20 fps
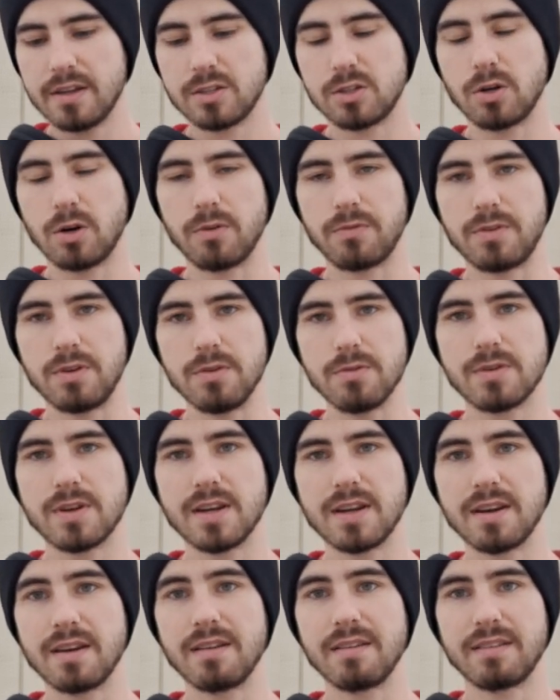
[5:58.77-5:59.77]
So if you
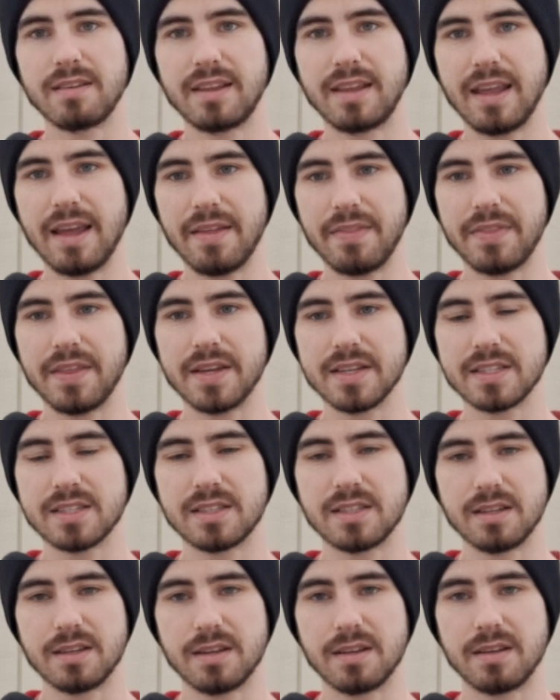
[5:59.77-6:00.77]
can get
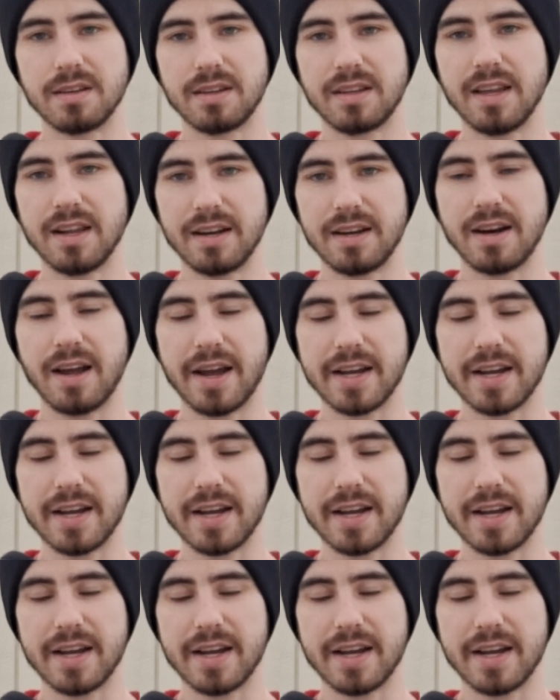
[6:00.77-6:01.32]
an